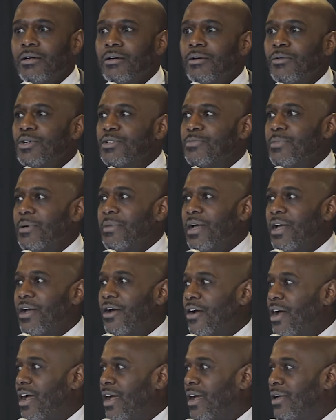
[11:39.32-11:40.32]
Where's my
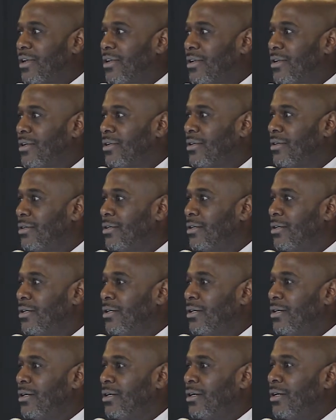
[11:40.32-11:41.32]
mayor
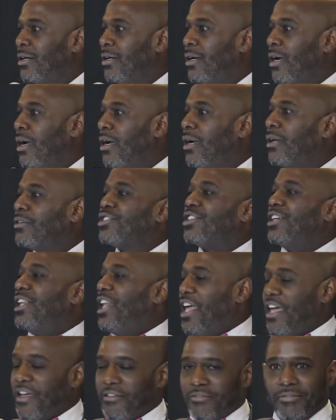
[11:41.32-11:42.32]
at? She
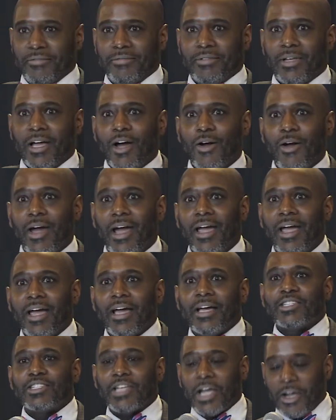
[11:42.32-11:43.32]
left. All
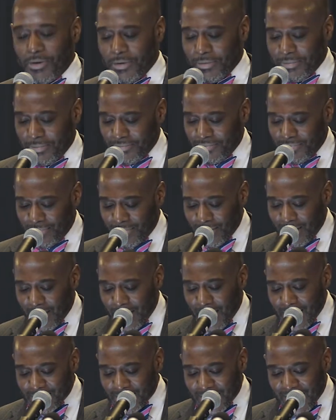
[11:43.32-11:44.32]
right, so
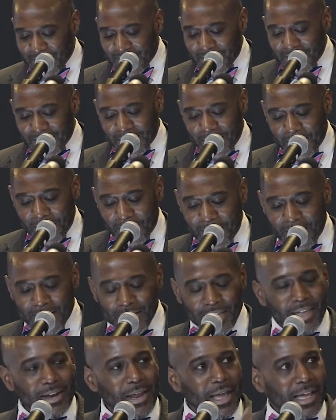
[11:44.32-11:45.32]
as I
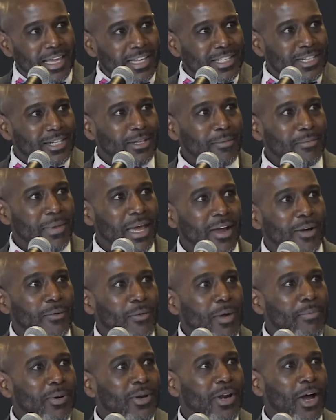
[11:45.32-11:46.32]
get to the mayor and
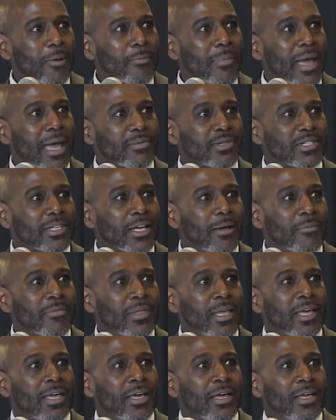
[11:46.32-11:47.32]
we put our maps up,
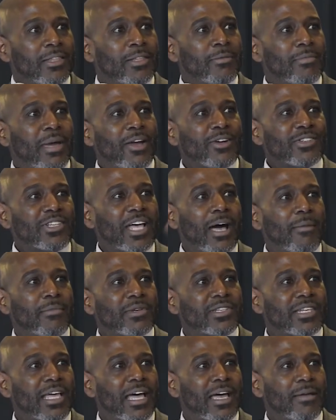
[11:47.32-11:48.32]
the mayor's
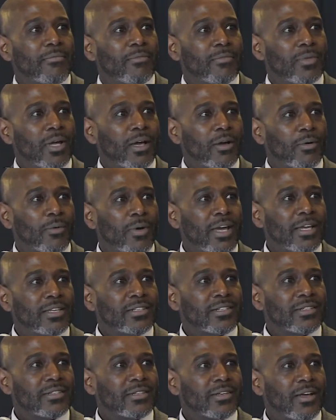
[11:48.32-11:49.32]
homicide
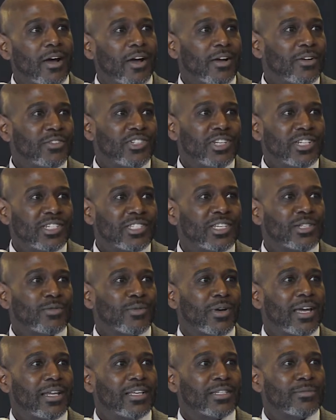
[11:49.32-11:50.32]
rates are just as
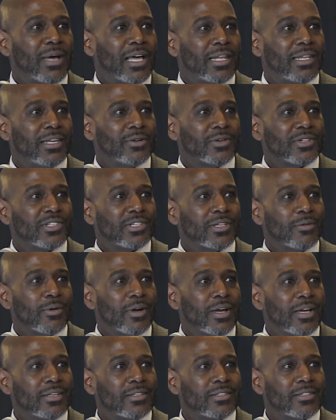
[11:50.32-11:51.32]
red as my literacy
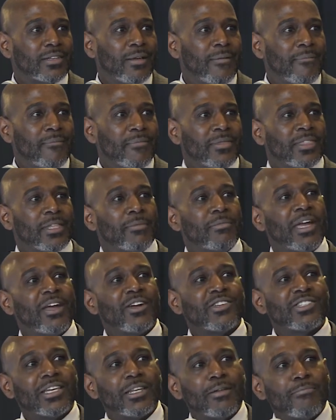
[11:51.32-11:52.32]
rates. The
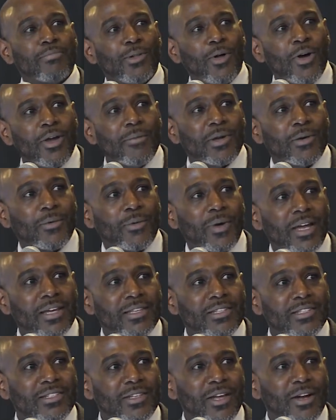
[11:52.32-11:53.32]
mayor's unemployment
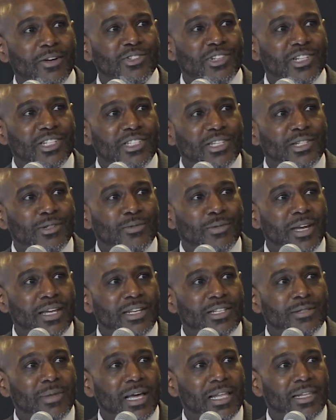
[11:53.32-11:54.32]
rates are just as red
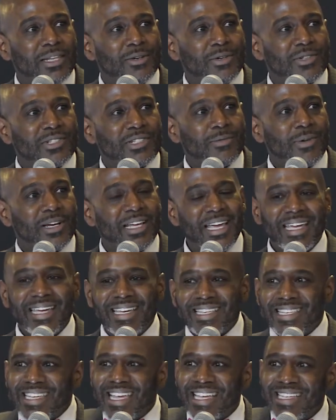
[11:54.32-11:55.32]
as my literacy rate.
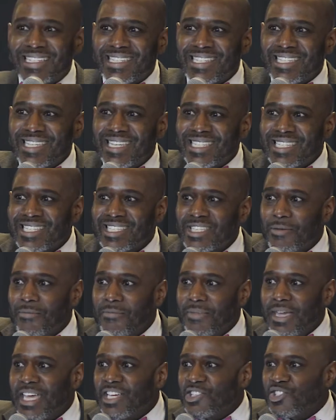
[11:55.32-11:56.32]
It's a
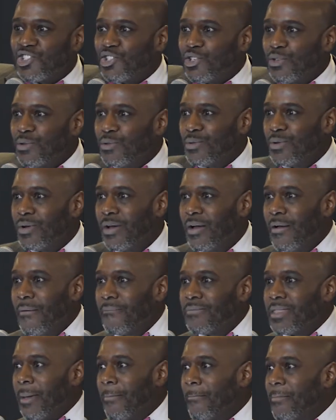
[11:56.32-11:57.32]
system
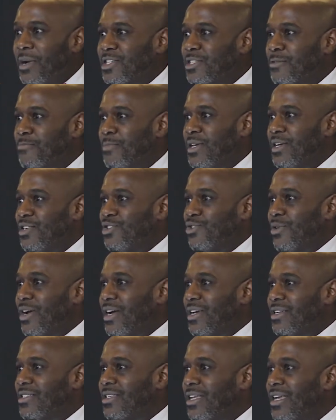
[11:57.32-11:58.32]
issue that must be
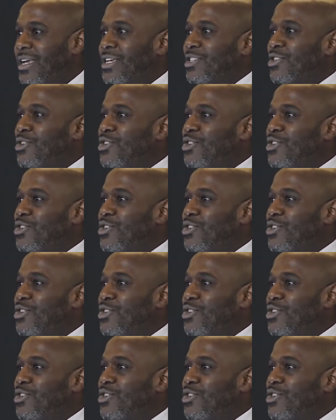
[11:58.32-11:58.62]
addressed.